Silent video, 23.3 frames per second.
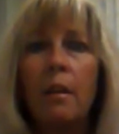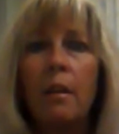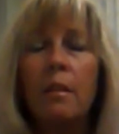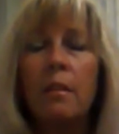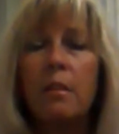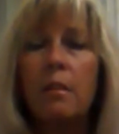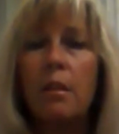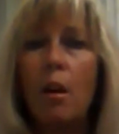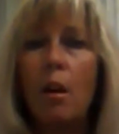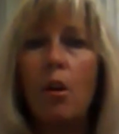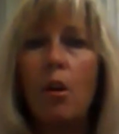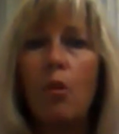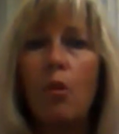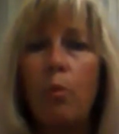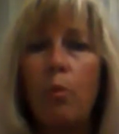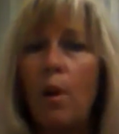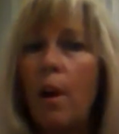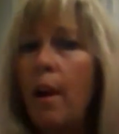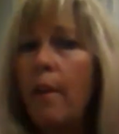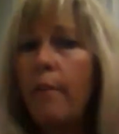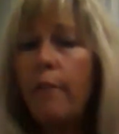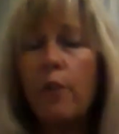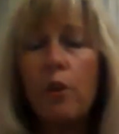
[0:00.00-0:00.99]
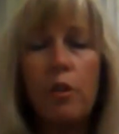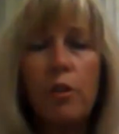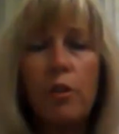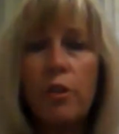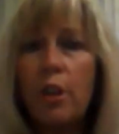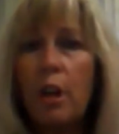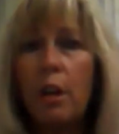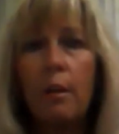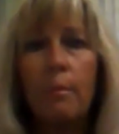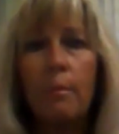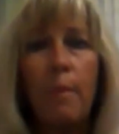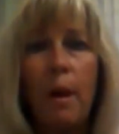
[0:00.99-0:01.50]
So when I first
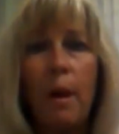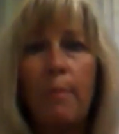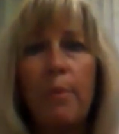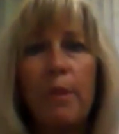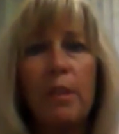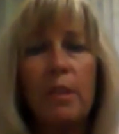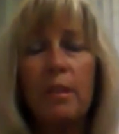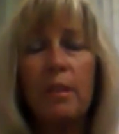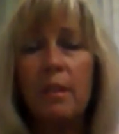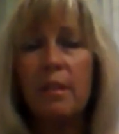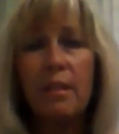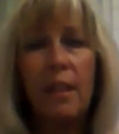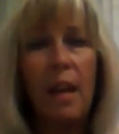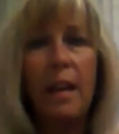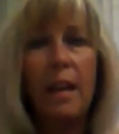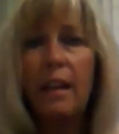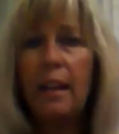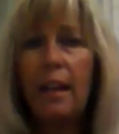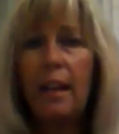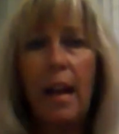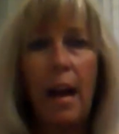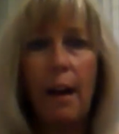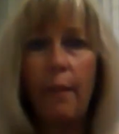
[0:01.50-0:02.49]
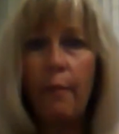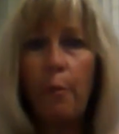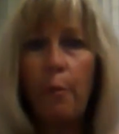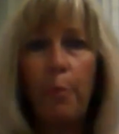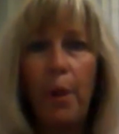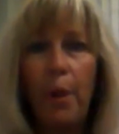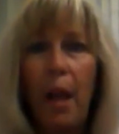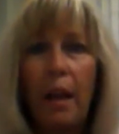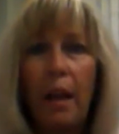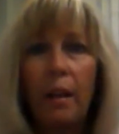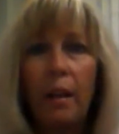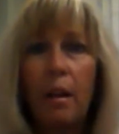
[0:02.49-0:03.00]
started my business, I didn't have a
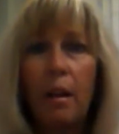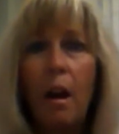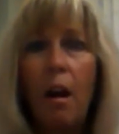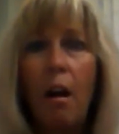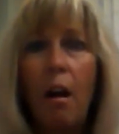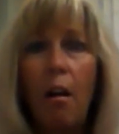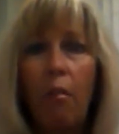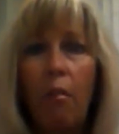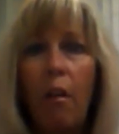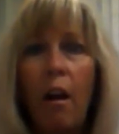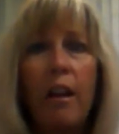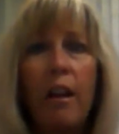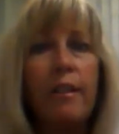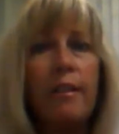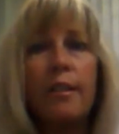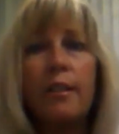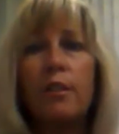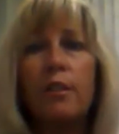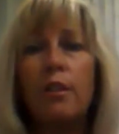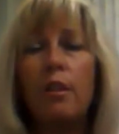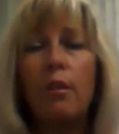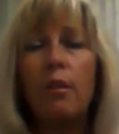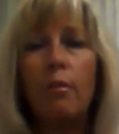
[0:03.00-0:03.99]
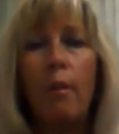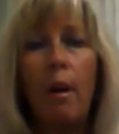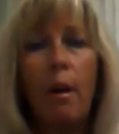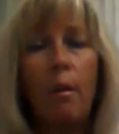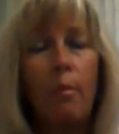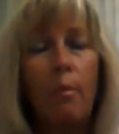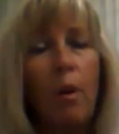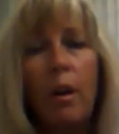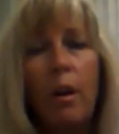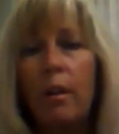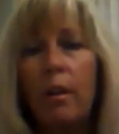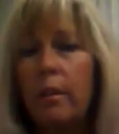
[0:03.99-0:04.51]
plan at all. I just knew I
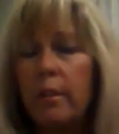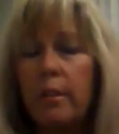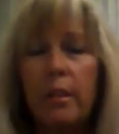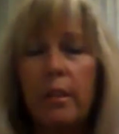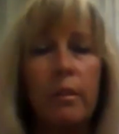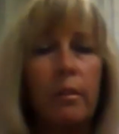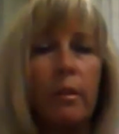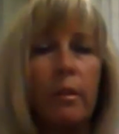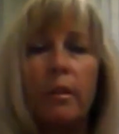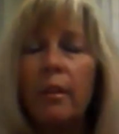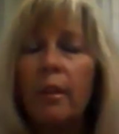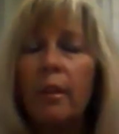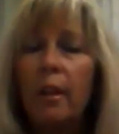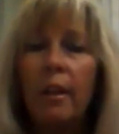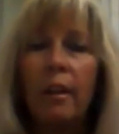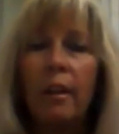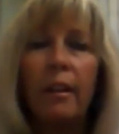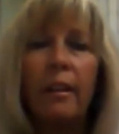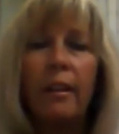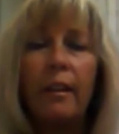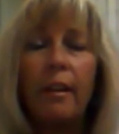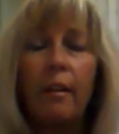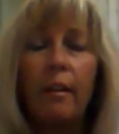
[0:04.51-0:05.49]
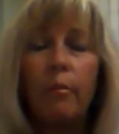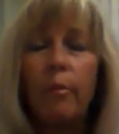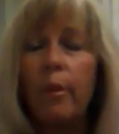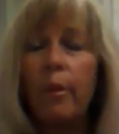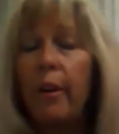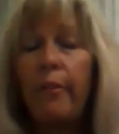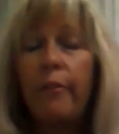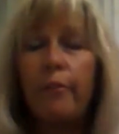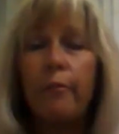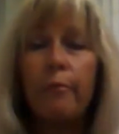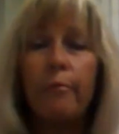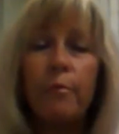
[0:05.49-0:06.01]
wanted to, when I
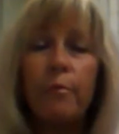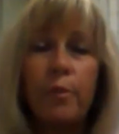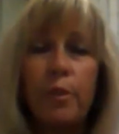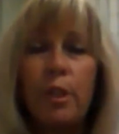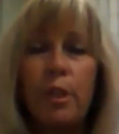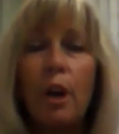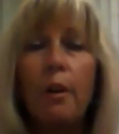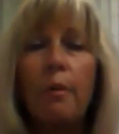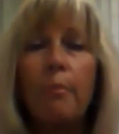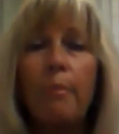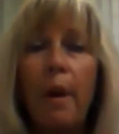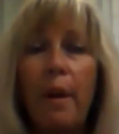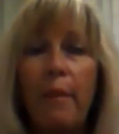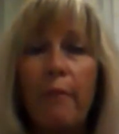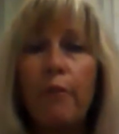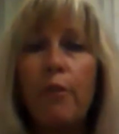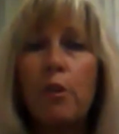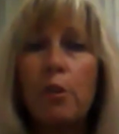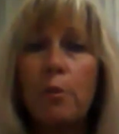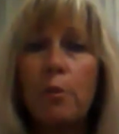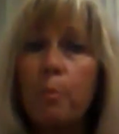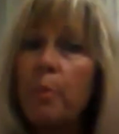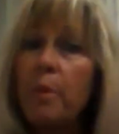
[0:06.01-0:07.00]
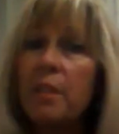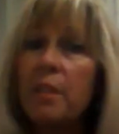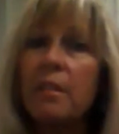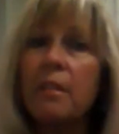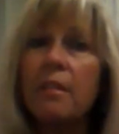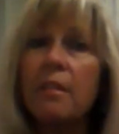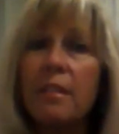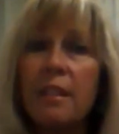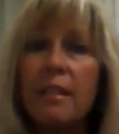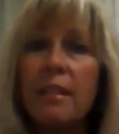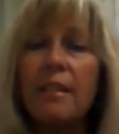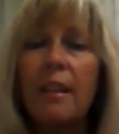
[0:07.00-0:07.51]
started my first
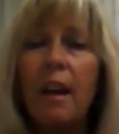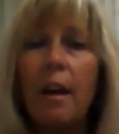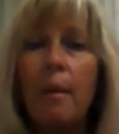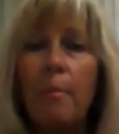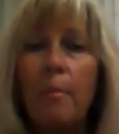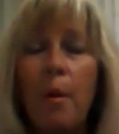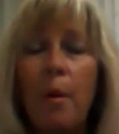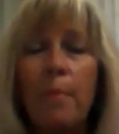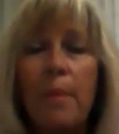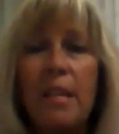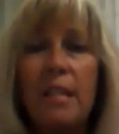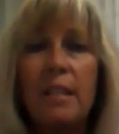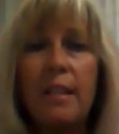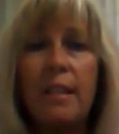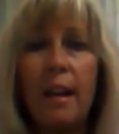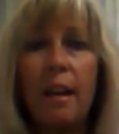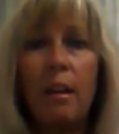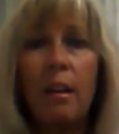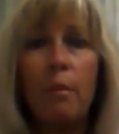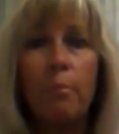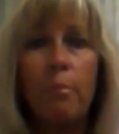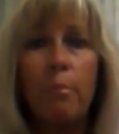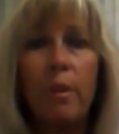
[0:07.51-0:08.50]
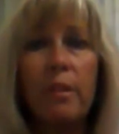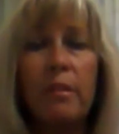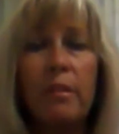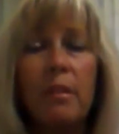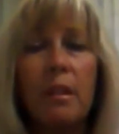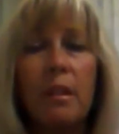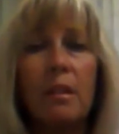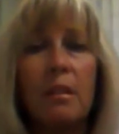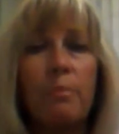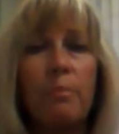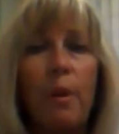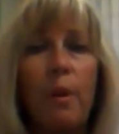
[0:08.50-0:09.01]
business, I'm on my second
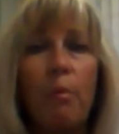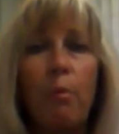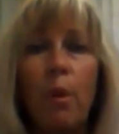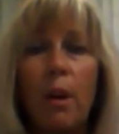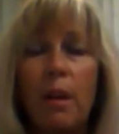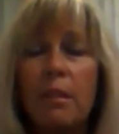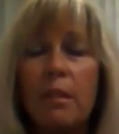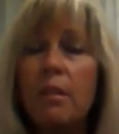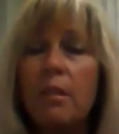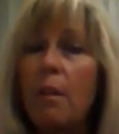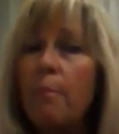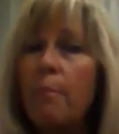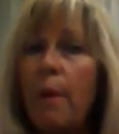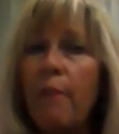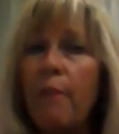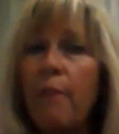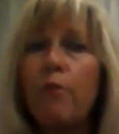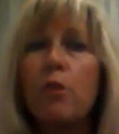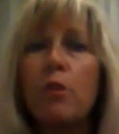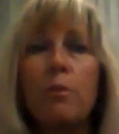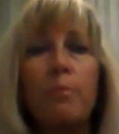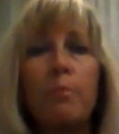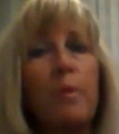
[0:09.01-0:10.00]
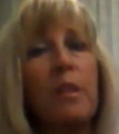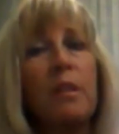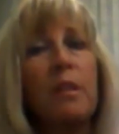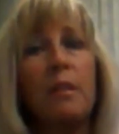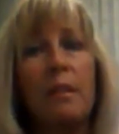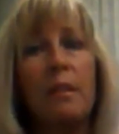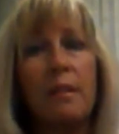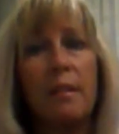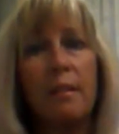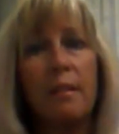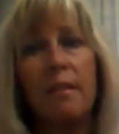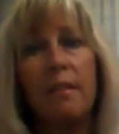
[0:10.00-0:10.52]
business, but when I started my first
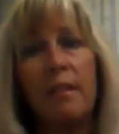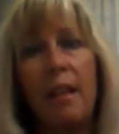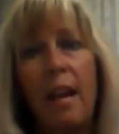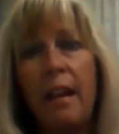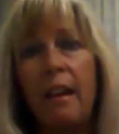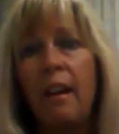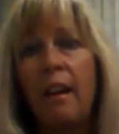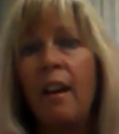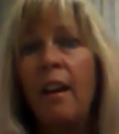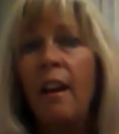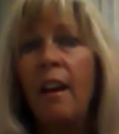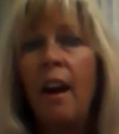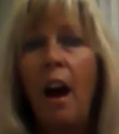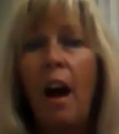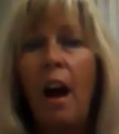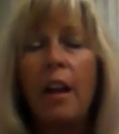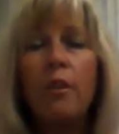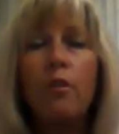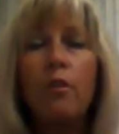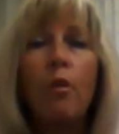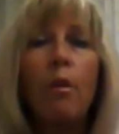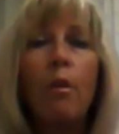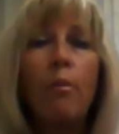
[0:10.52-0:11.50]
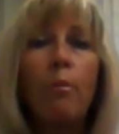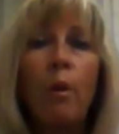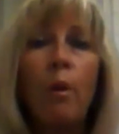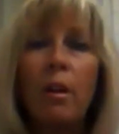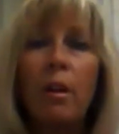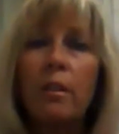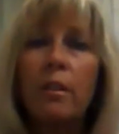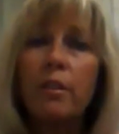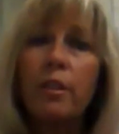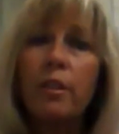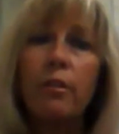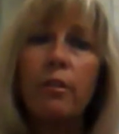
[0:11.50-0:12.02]
business, it was like I knew I
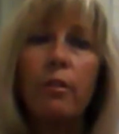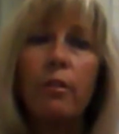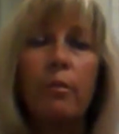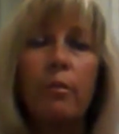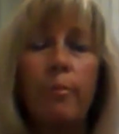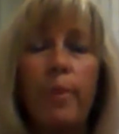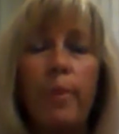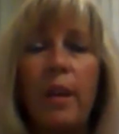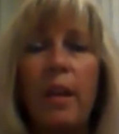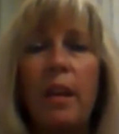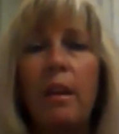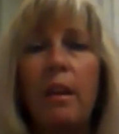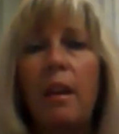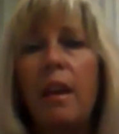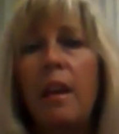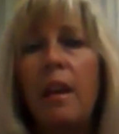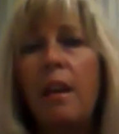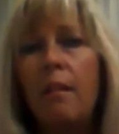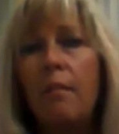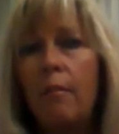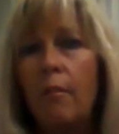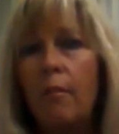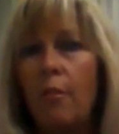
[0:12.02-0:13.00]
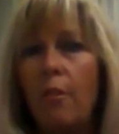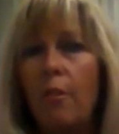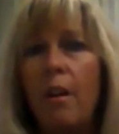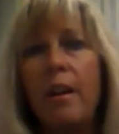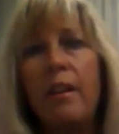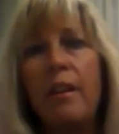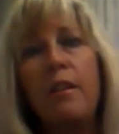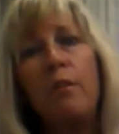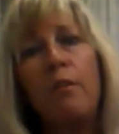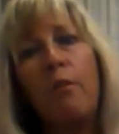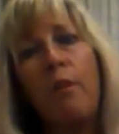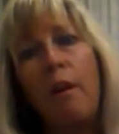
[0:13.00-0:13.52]
wanted to be a healer. I
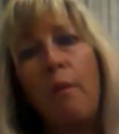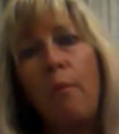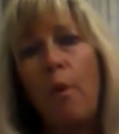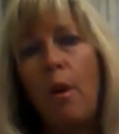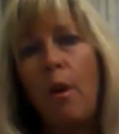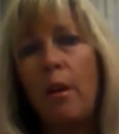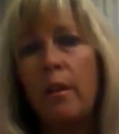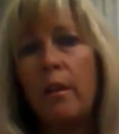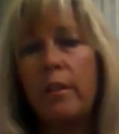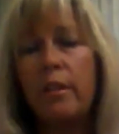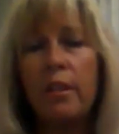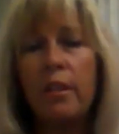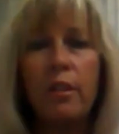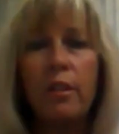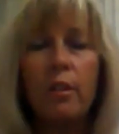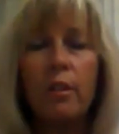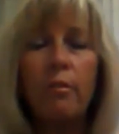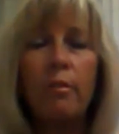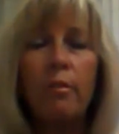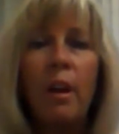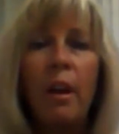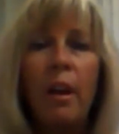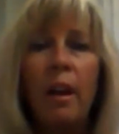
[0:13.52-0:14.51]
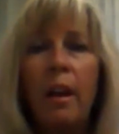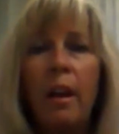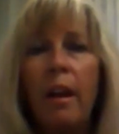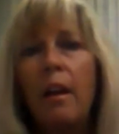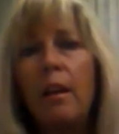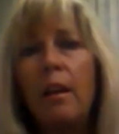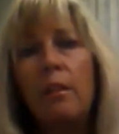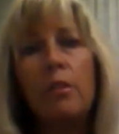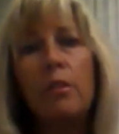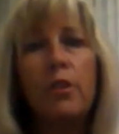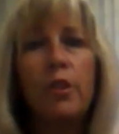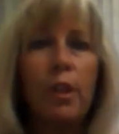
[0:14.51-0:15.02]
knew I wanted to do
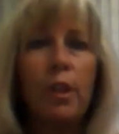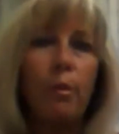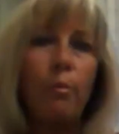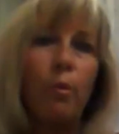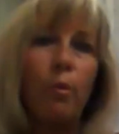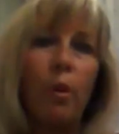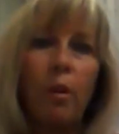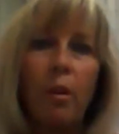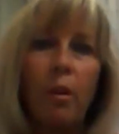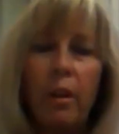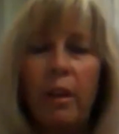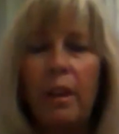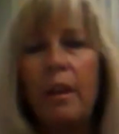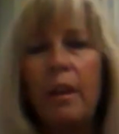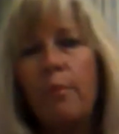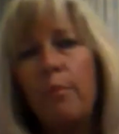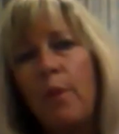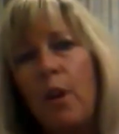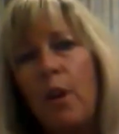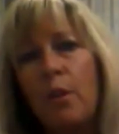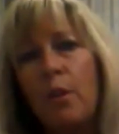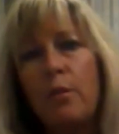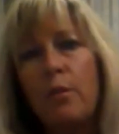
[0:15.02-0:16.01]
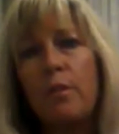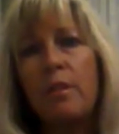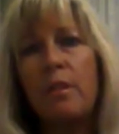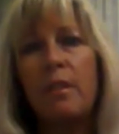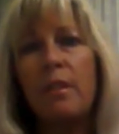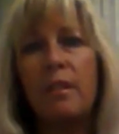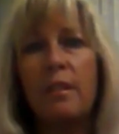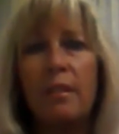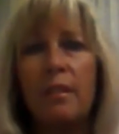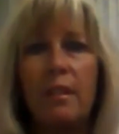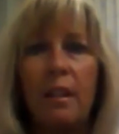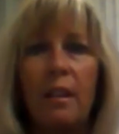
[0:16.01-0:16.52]
energy work and
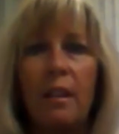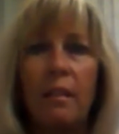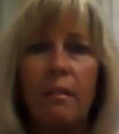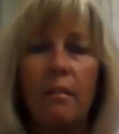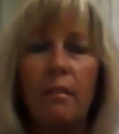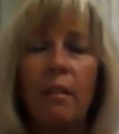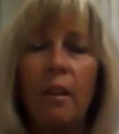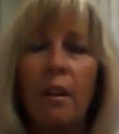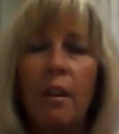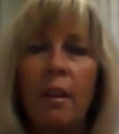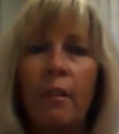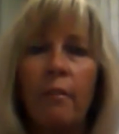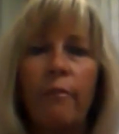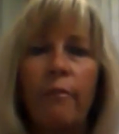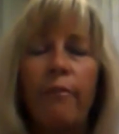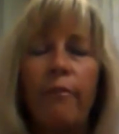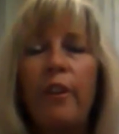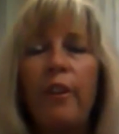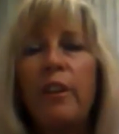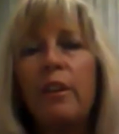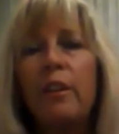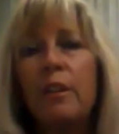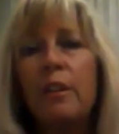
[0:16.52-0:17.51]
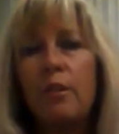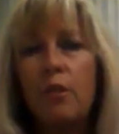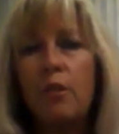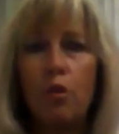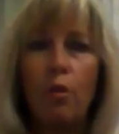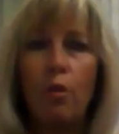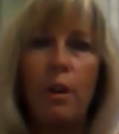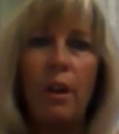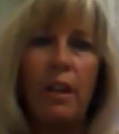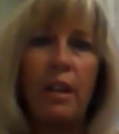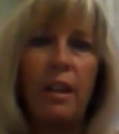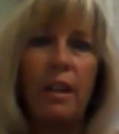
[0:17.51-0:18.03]
hypnosis and fitness
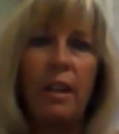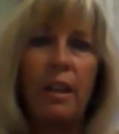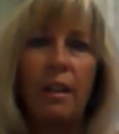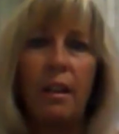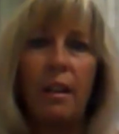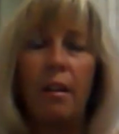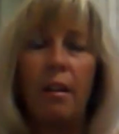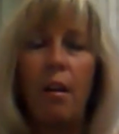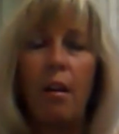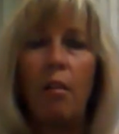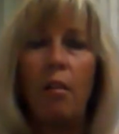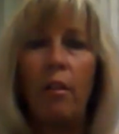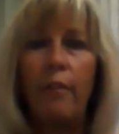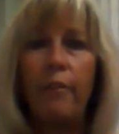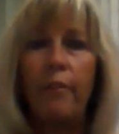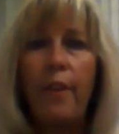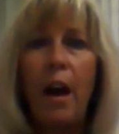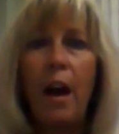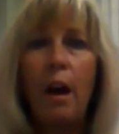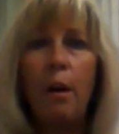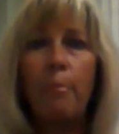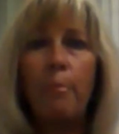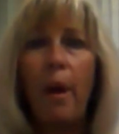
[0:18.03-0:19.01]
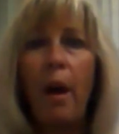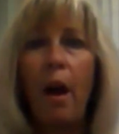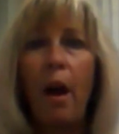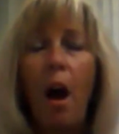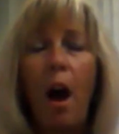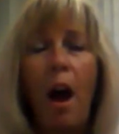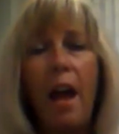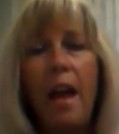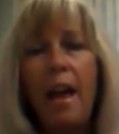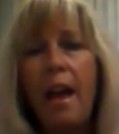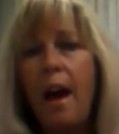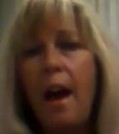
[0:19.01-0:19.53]
training and all of that, but
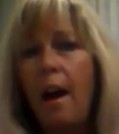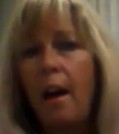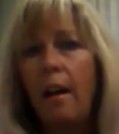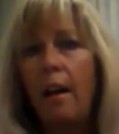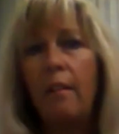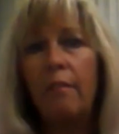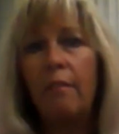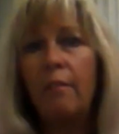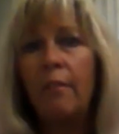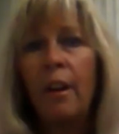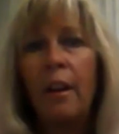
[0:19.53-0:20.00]
I had